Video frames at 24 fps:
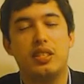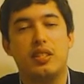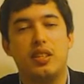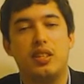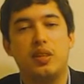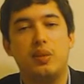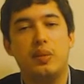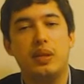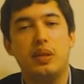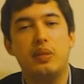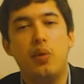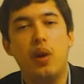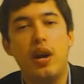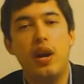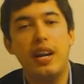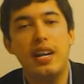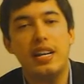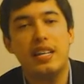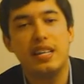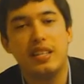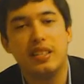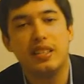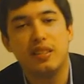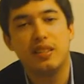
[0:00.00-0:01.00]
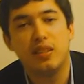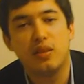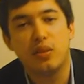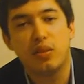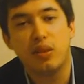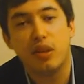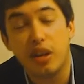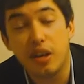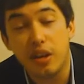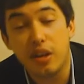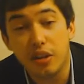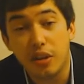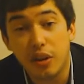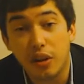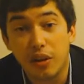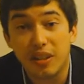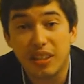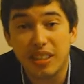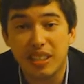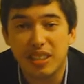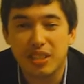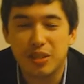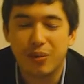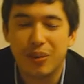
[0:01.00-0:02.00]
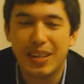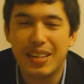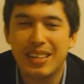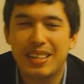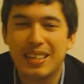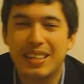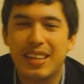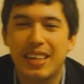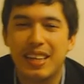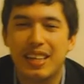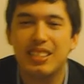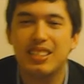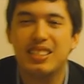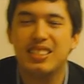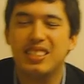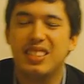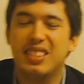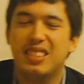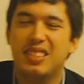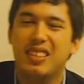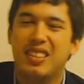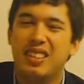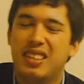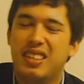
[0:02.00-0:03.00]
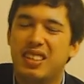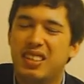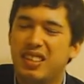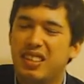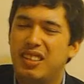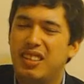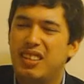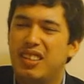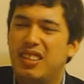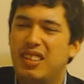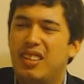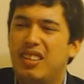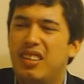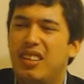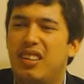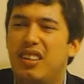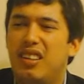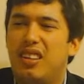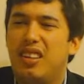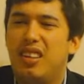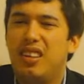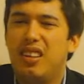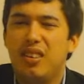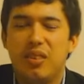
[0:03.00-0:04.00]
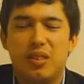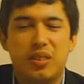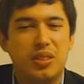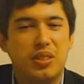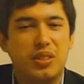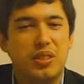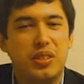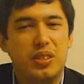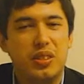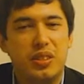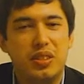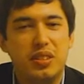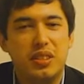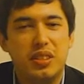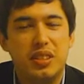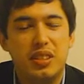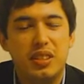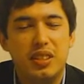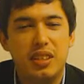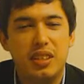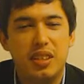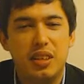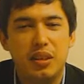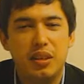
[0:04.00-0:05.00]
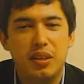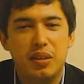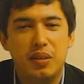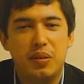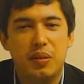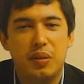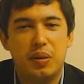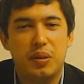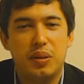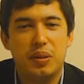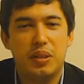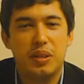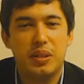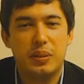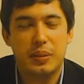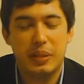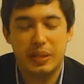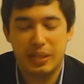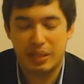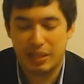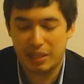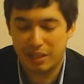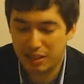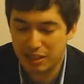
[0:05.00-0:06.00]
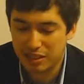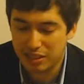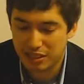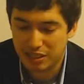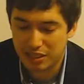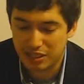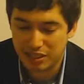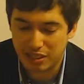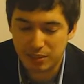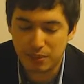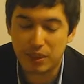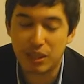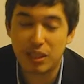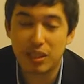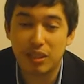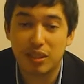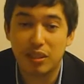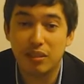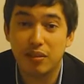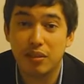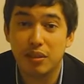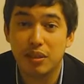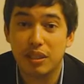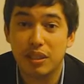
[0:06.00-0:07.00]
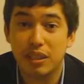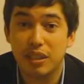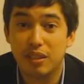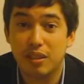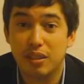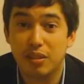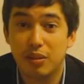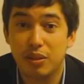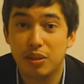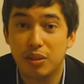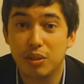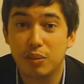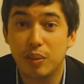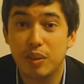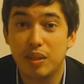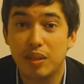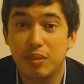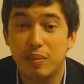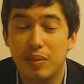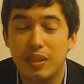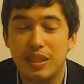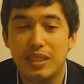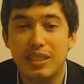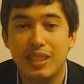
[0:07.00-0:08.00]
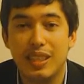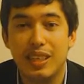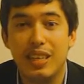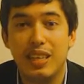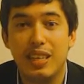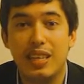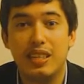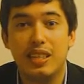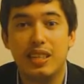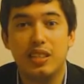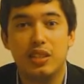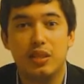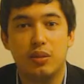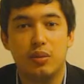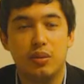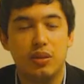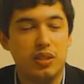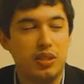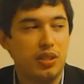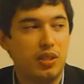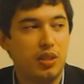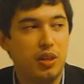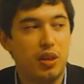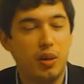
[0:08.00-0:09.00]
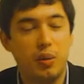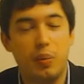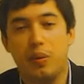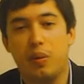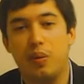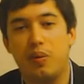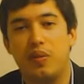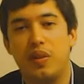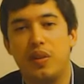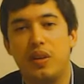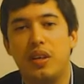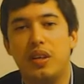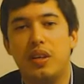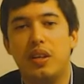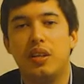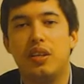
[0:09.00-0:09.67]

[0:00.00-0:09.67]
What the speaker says: like it's going to be raining quite a lot this weekend. So I'm not sure who to go for this weekend. I think I might go for Nico Rosberg in the Mercedes, who was top of